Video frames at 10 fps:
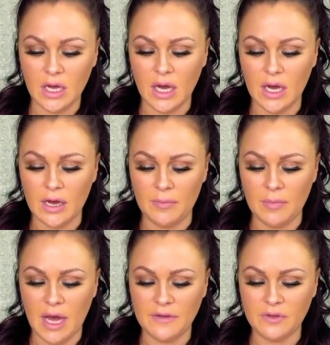Um,
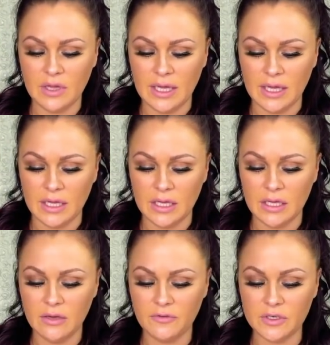I feel like
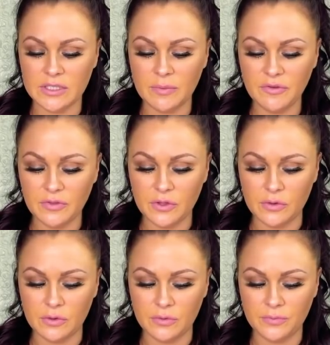for some of
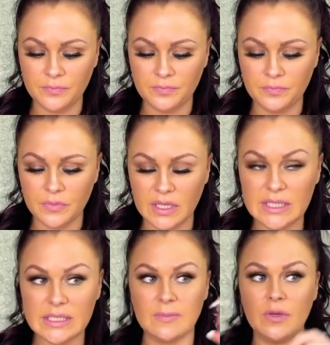you,
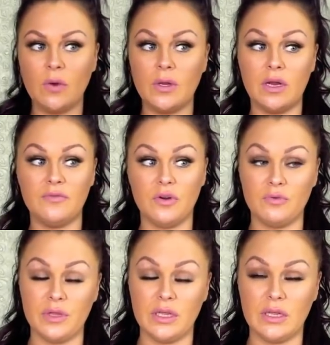this has been going on for a
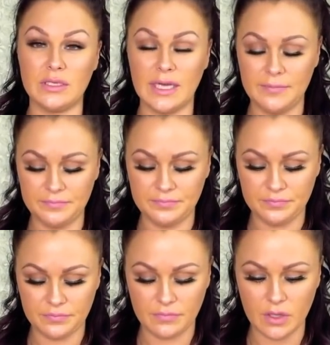really long time,
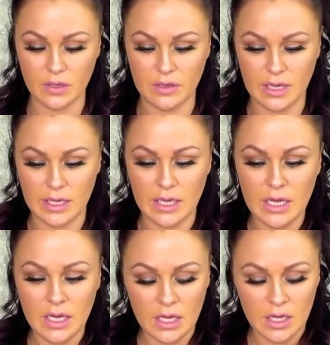okay?
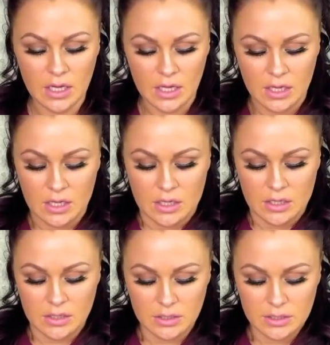
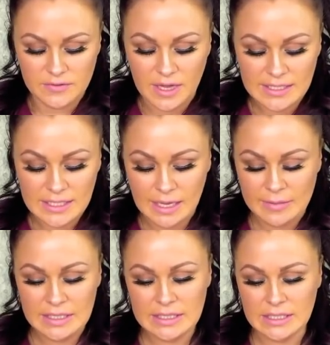Divine
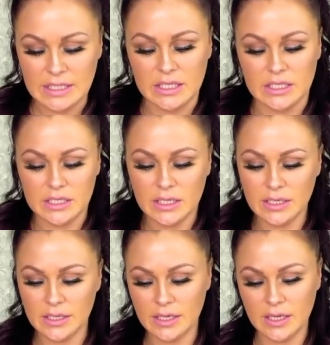timing is here.
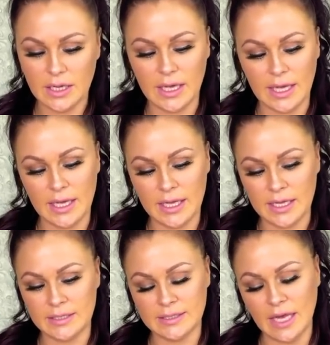
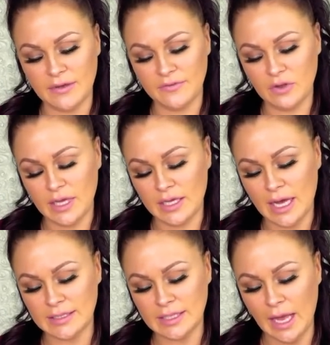And I feel like
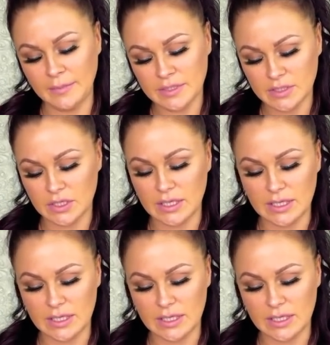at times this could